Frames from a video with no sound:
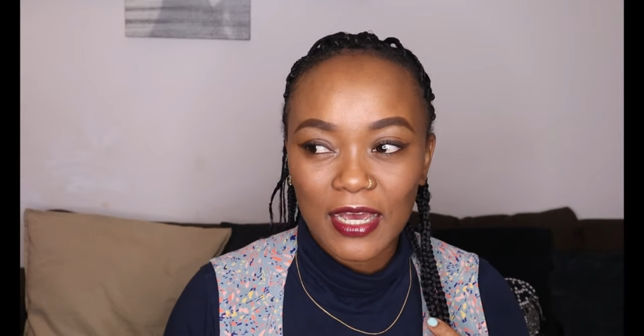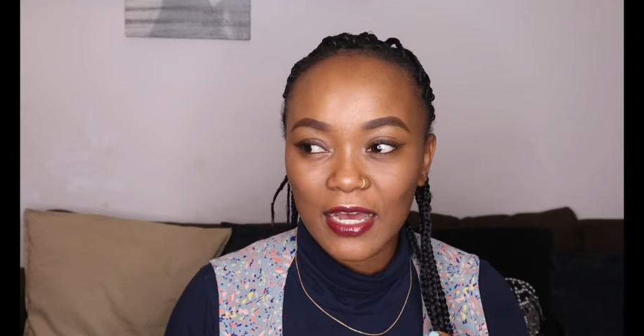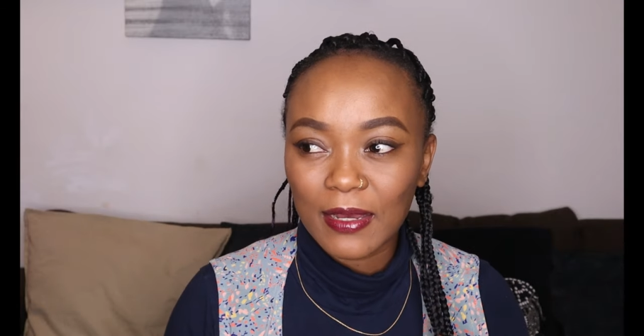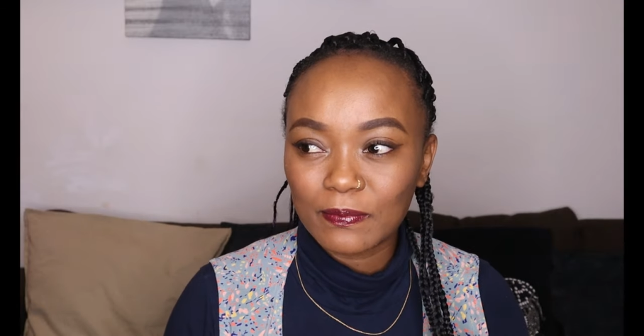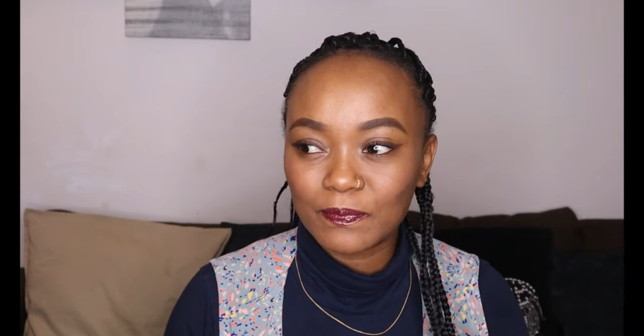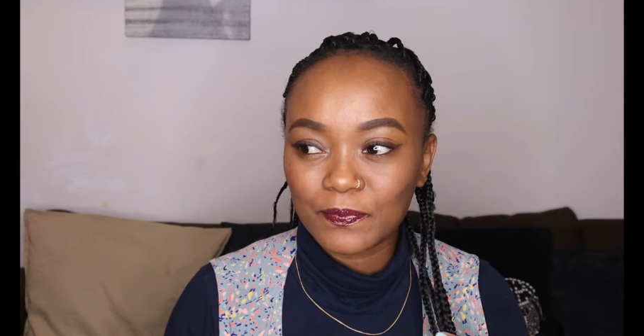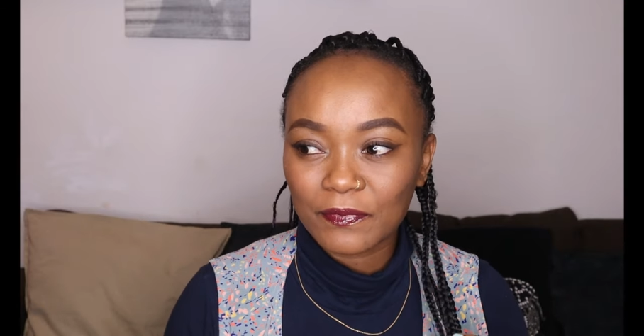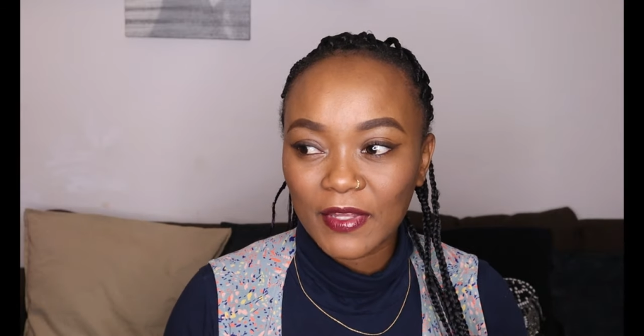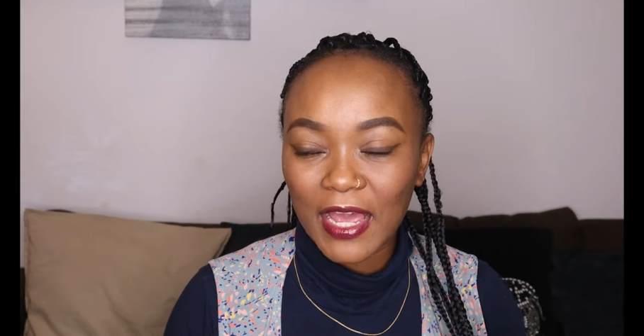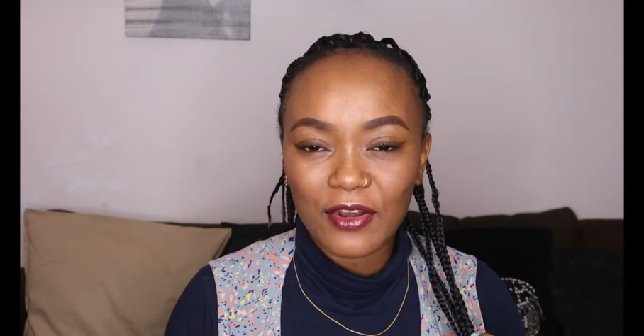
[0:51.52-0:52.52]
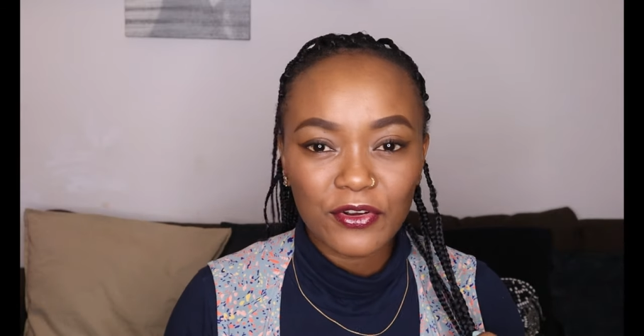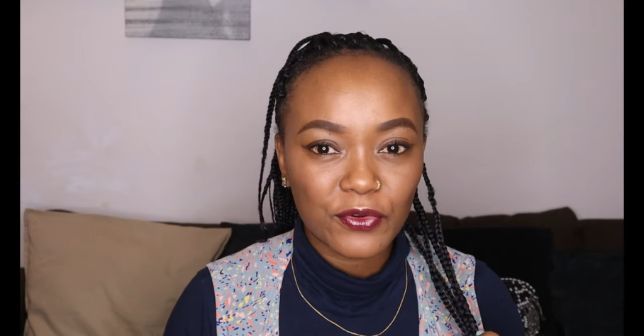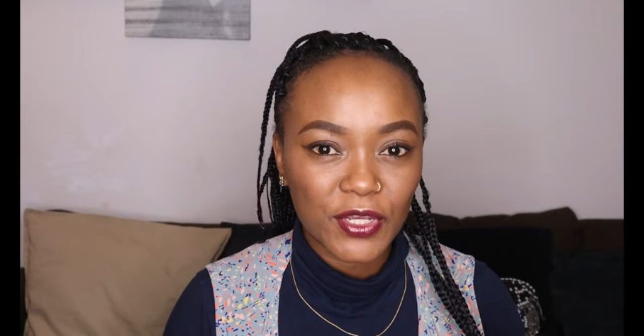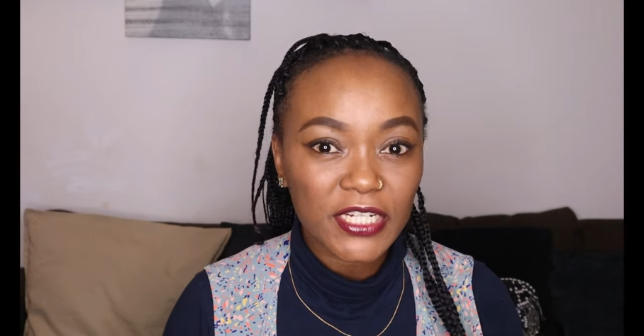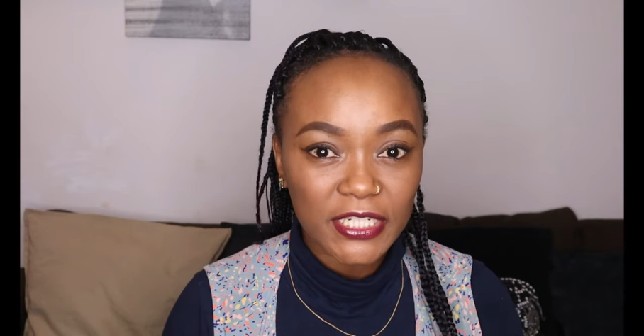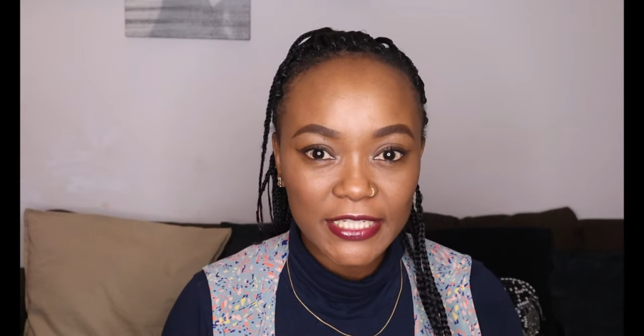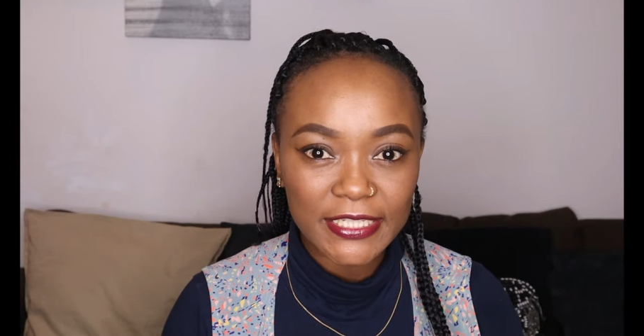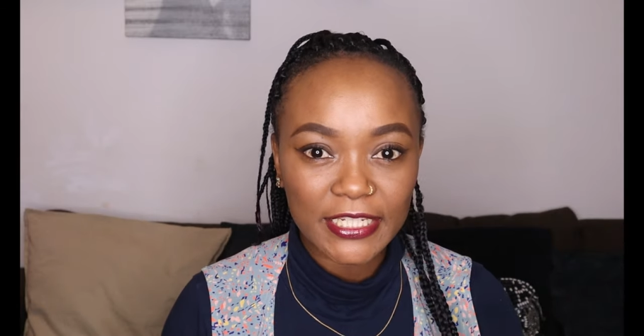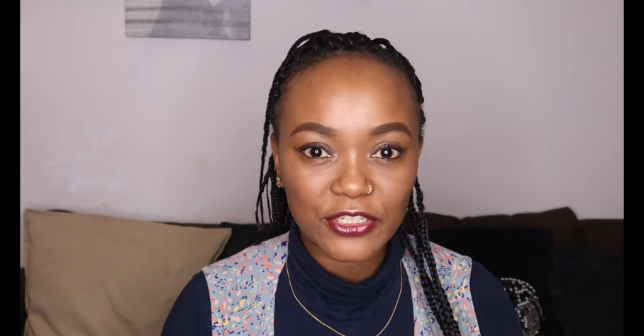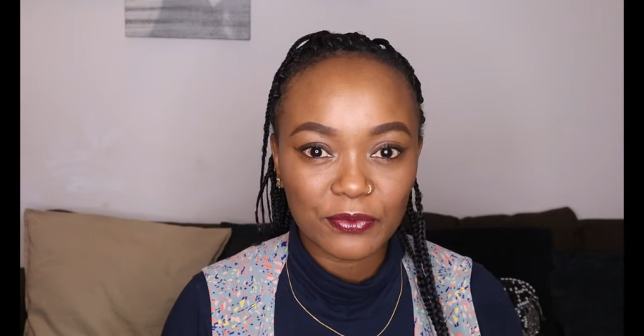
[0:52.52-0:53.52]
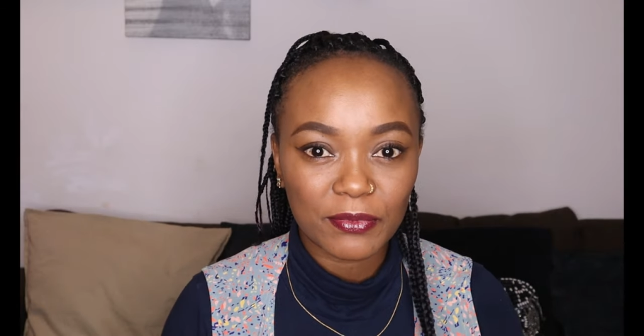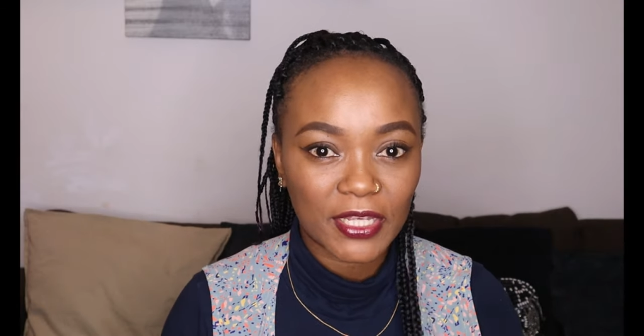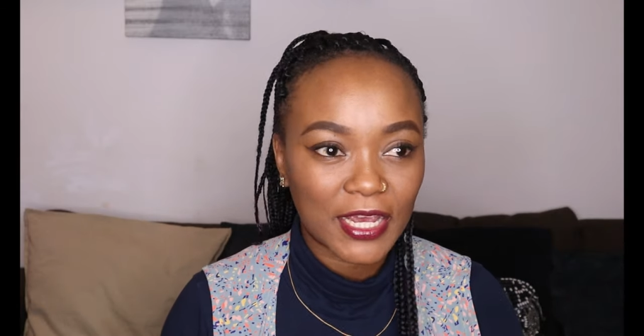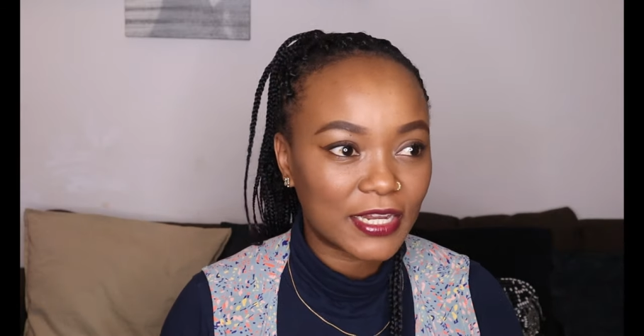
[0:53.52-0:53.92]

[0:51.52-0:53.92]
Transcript: um, I don't know, interesting to me.